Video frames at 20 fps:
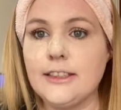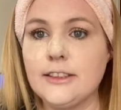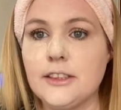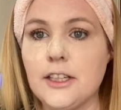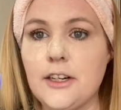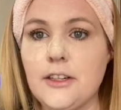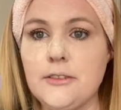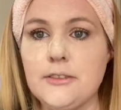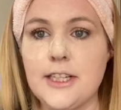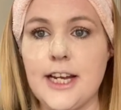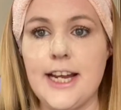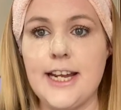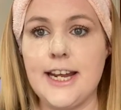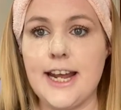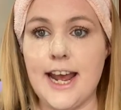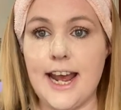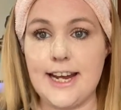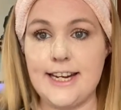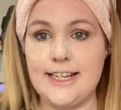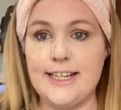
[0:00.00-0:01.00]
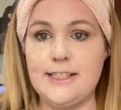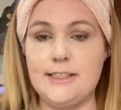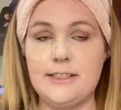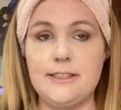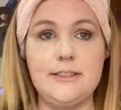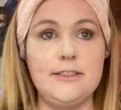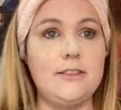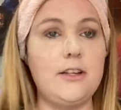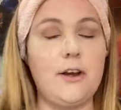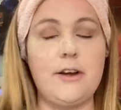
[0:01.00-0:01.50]
don't take any
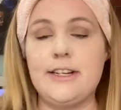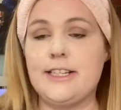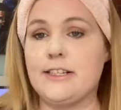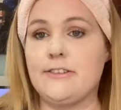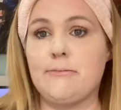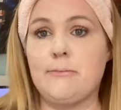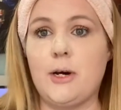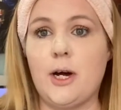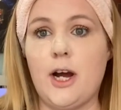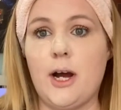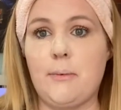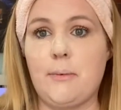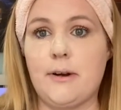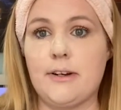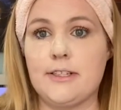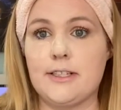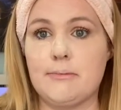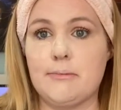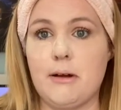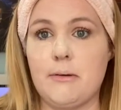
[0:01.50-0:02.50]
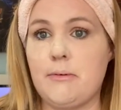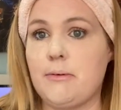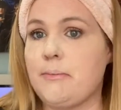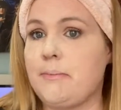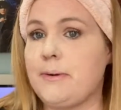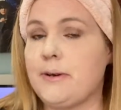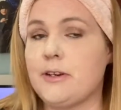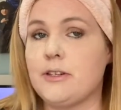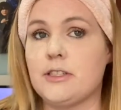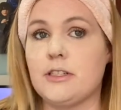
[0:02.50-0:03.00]
notice of my eyebrows at the moment,
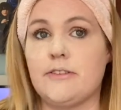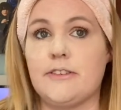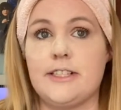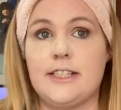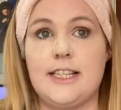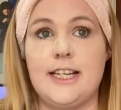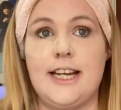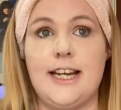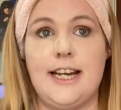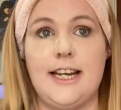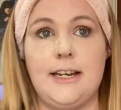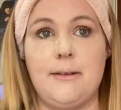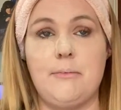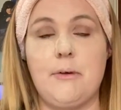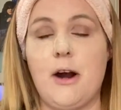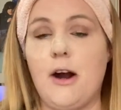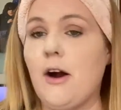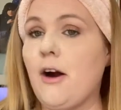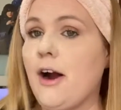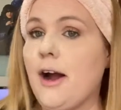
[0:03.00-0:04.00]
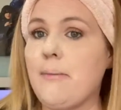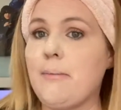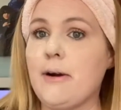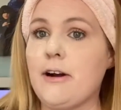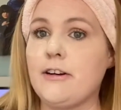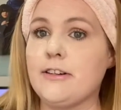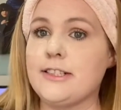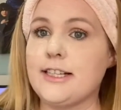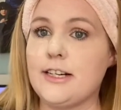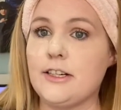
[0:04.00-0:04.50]
because obviously my
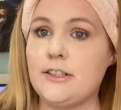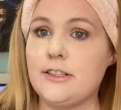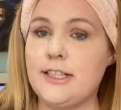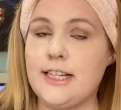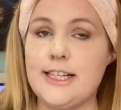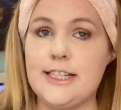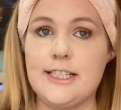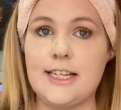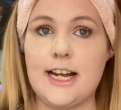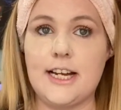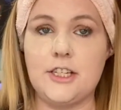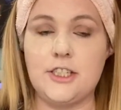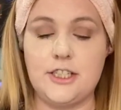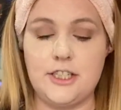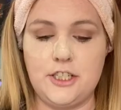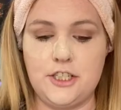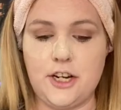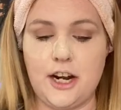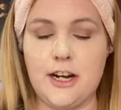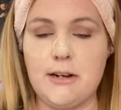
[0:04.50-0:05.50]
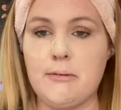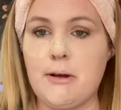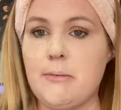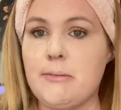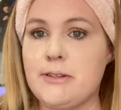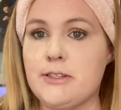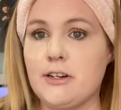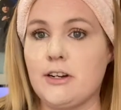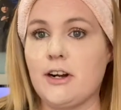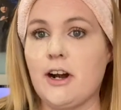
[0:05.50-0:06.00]
eyebrow salon is actually shut at the
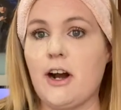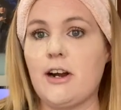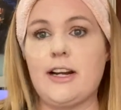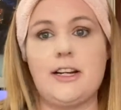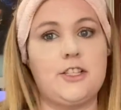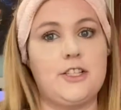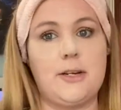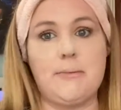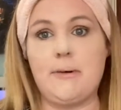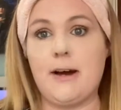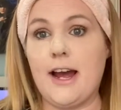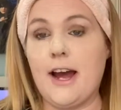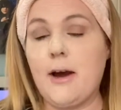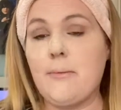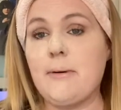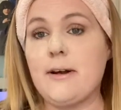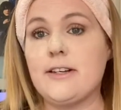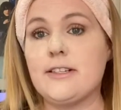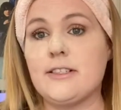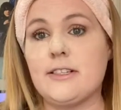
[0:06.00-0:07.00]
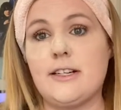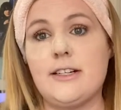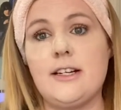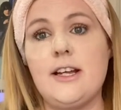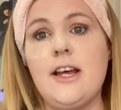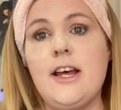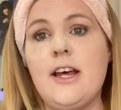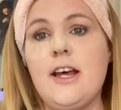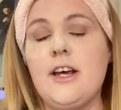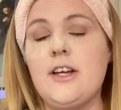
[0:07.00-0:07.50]
moment, so I can't actually get my eyebrows done.
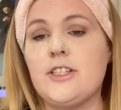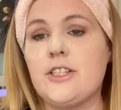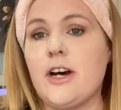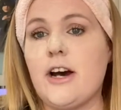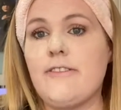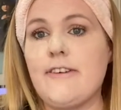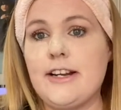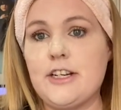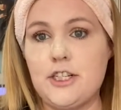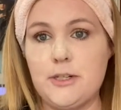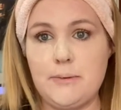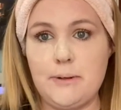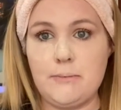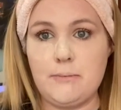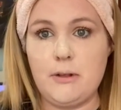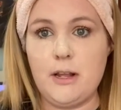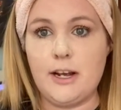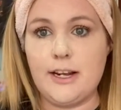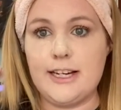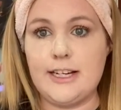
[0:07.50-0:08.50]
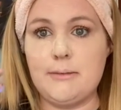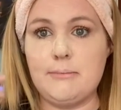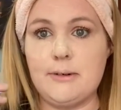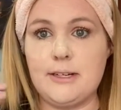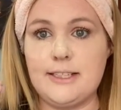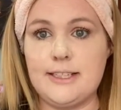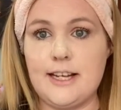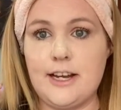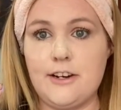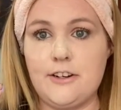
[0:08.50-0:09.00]
So I've actually been plucking them
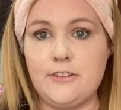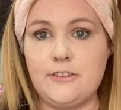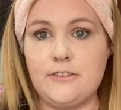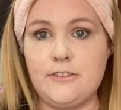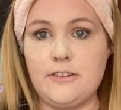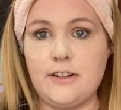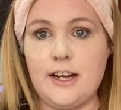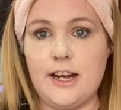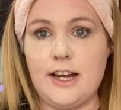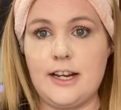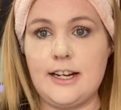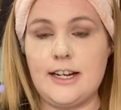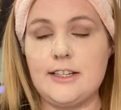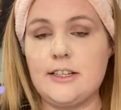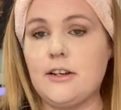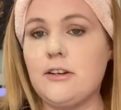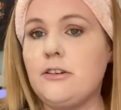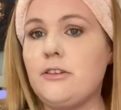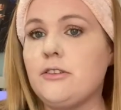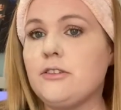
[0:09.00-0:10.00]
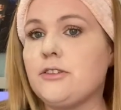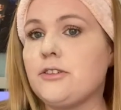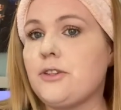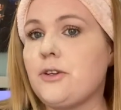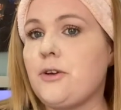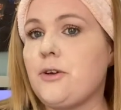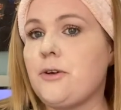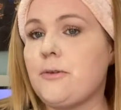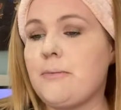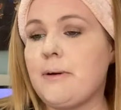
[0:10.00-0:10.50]
myself, and they don't look
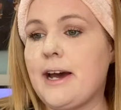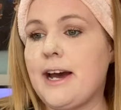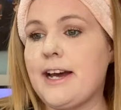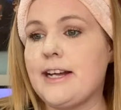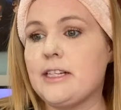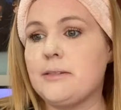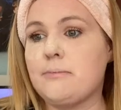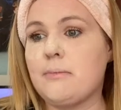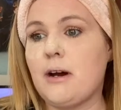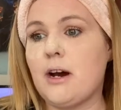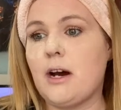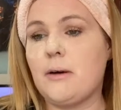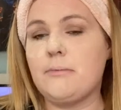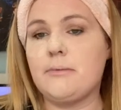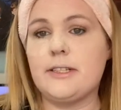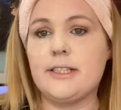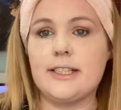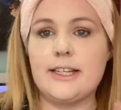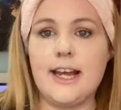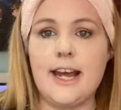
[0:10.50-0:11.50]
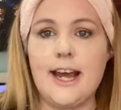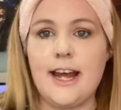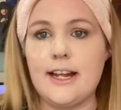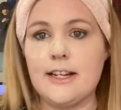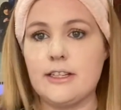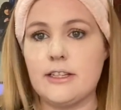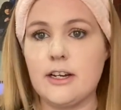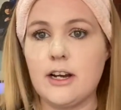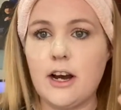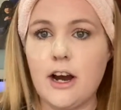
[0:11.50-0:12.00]
too bad, but I'm
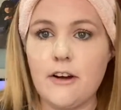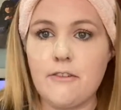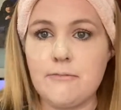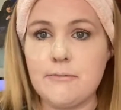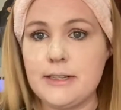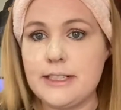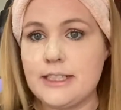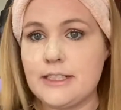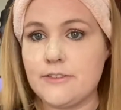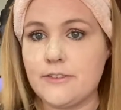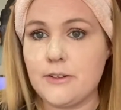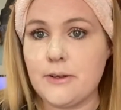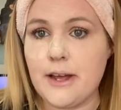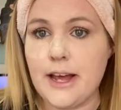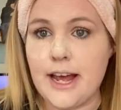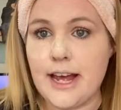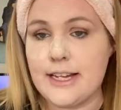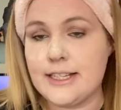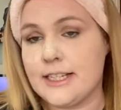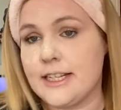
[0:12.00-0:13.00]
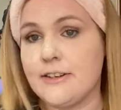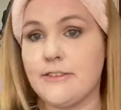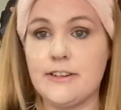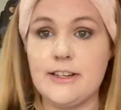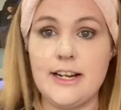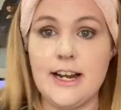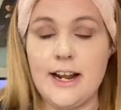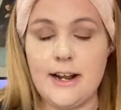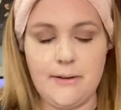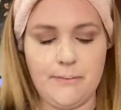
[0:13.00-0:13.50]
scared that I've missed a few hairs here
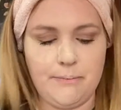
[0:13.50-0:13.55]
and there.